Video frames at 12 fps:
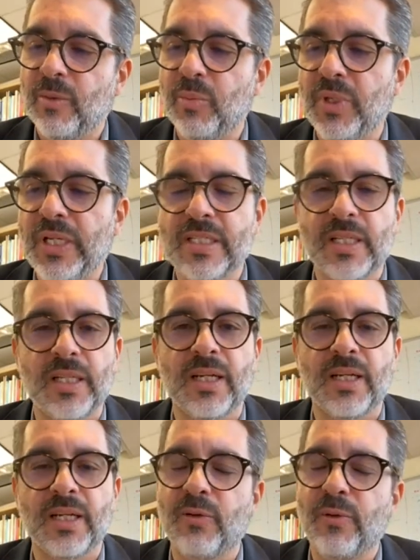please
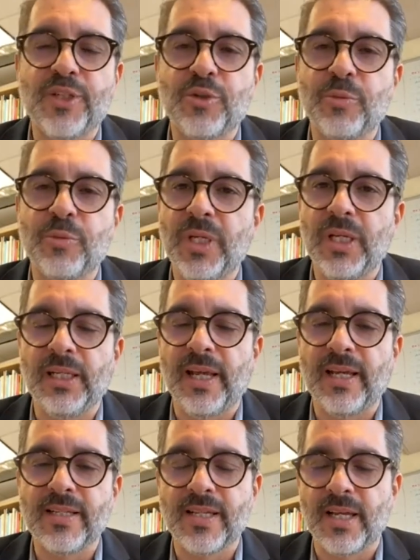reach me in
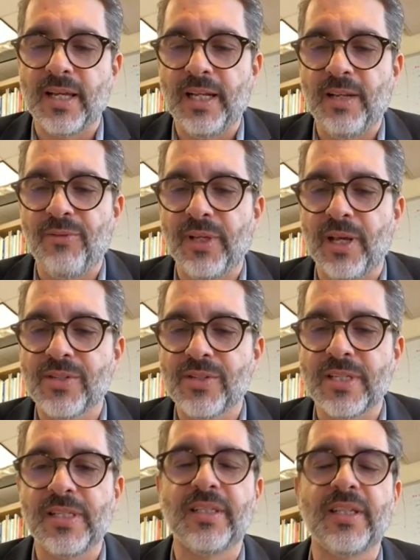case anything else
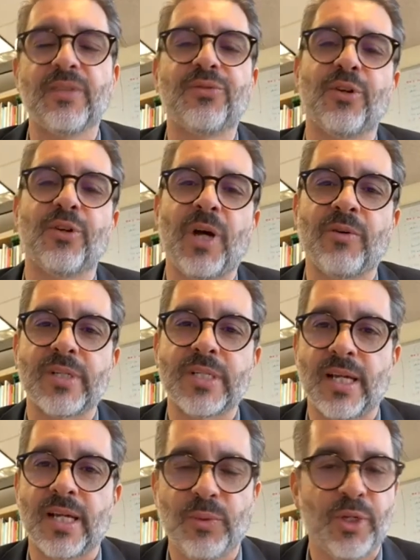is needed from our
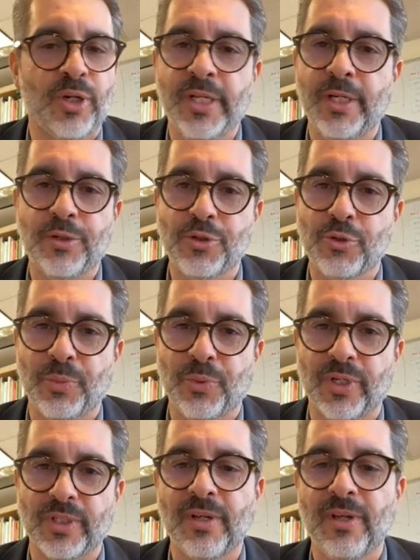side. We are here to
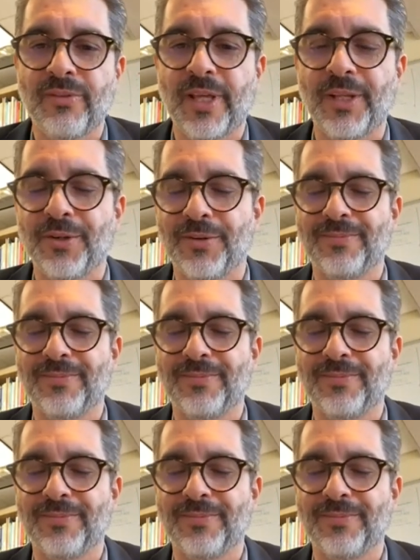support. Thank you.